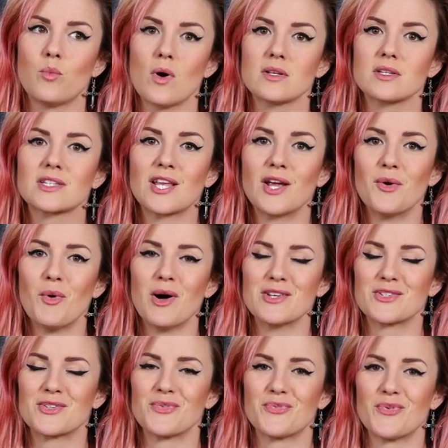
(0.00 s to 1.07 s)
once
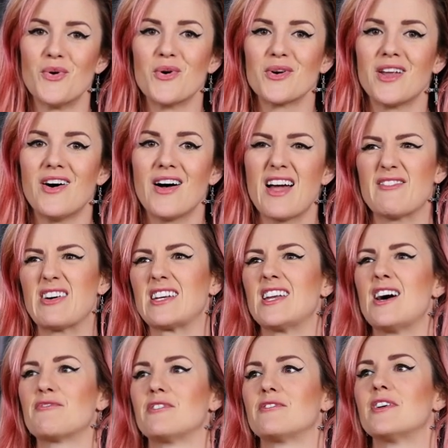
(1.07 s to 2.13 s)
a fortnight. I've had
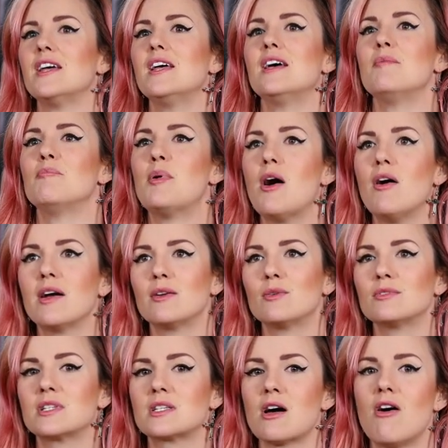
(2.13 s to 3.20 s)
enough of buying
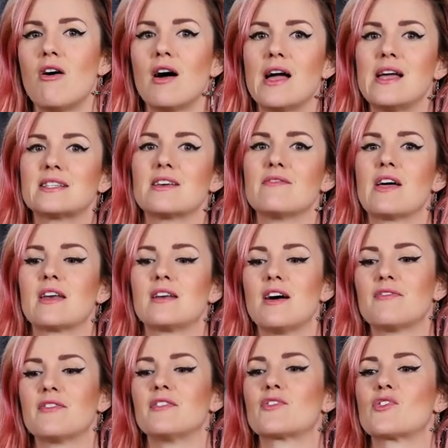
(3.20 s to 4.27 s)
all the dyes, I've had
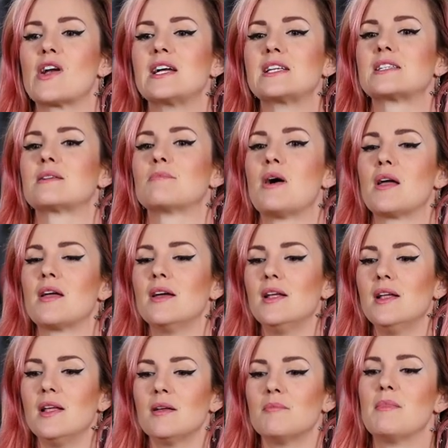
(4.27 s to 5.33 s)
enough of
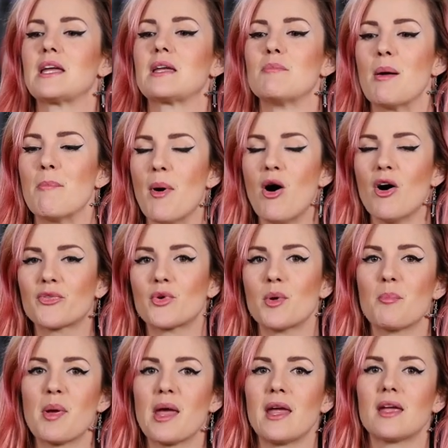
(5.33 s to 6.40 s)
making my
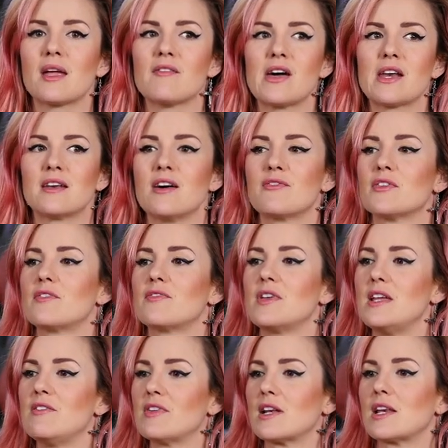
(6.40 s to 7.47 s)
bathroom pink, I've had enough of
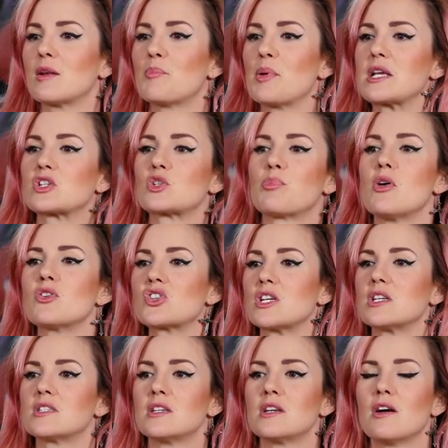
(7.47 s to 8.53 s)
leaving little pink
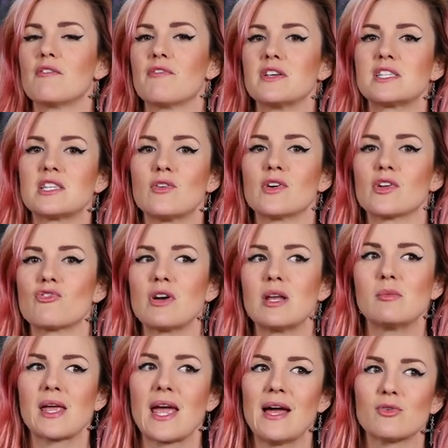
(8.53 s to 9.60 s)
splodges, you know, if I sit on a
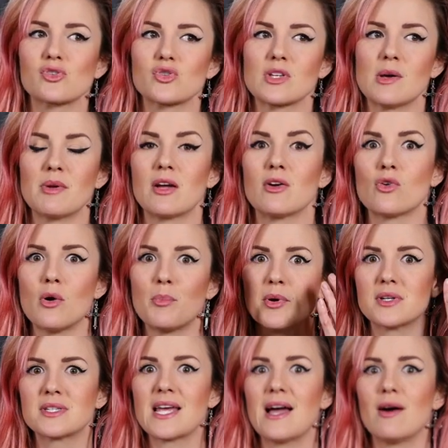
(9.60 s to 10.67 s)
cream couch or something, I've got to
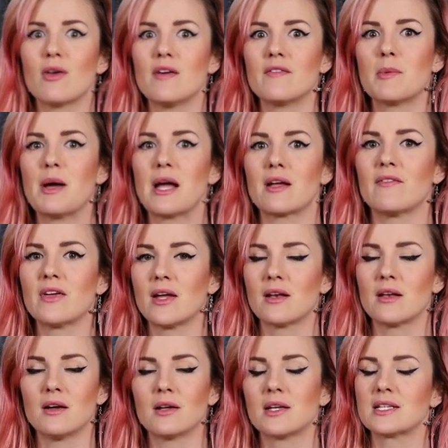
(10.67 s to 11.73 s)
put a towel over the back of it.
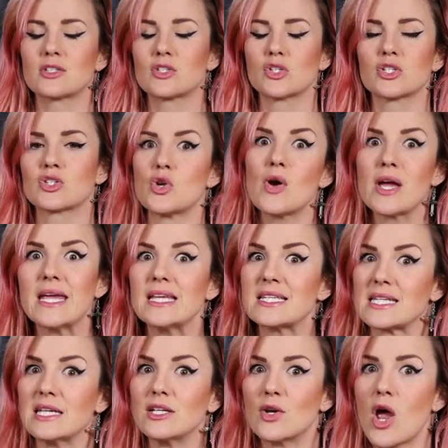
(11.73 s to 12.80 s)
Like, it's not
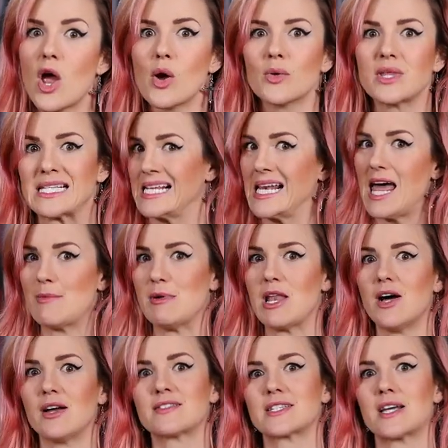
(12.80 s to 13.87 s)
easy, you know, this glamour
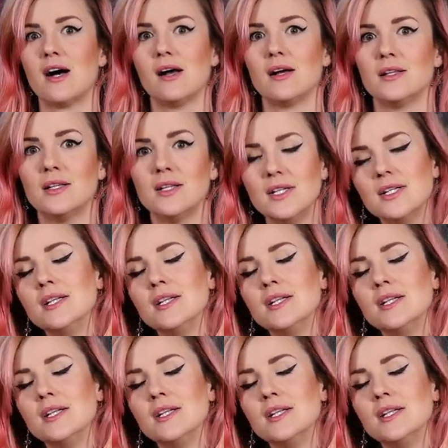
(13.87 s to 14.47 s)
lifestyle.